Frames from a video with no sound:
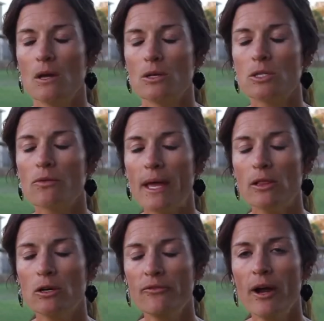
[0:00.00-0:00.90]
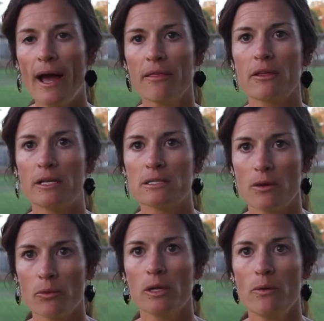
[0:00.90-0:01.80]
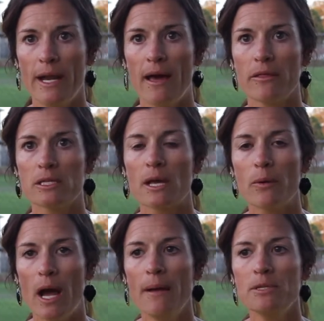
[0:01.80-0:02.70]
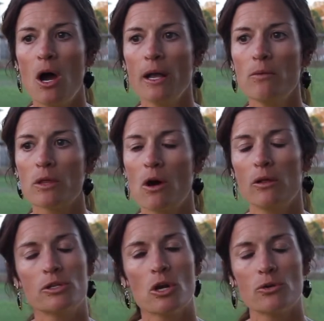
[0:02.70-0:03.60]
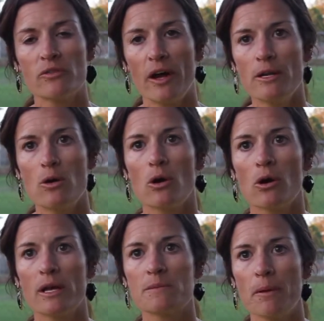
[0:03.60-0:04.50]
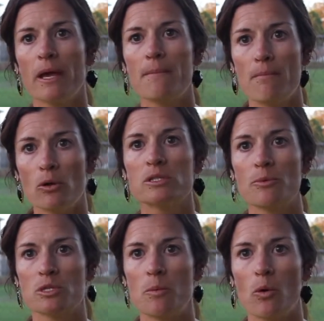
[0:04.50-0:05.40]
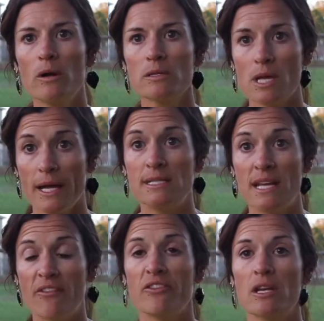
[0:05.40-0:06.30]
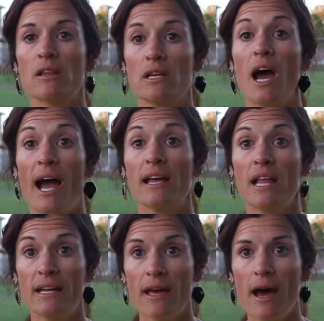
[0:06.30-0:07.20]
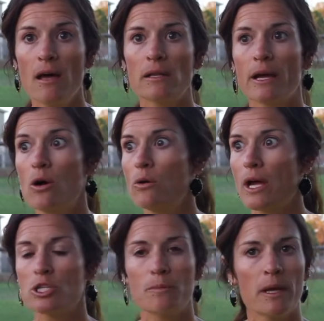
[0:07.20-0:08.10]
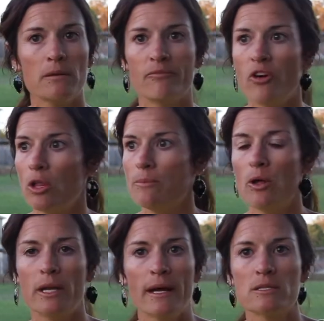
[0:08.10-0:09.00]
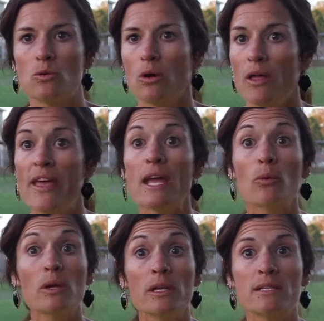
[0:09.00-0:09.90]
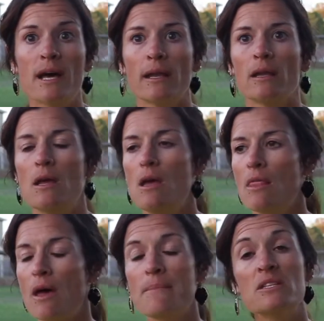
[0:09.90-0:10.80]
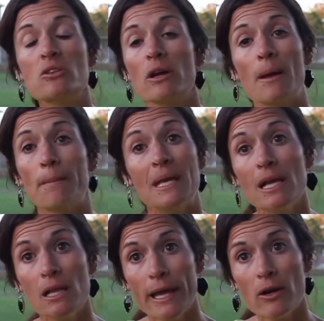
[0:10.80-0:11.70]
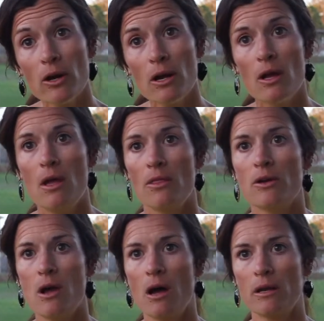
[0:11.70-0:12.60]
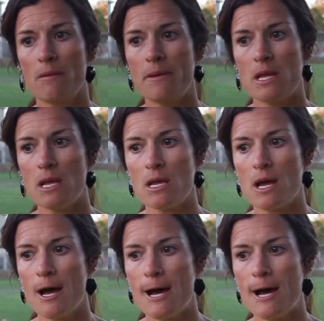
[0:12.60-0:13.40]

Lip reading: So they look for athletes. They really want athletes. Like when I'm talking with a college coach, if I know a girl has played multiple sports, I definitely highlight that. Like, oh yeah, she played volleyball in high school, and they get really excited. That means they're going to peak later. They're not going to be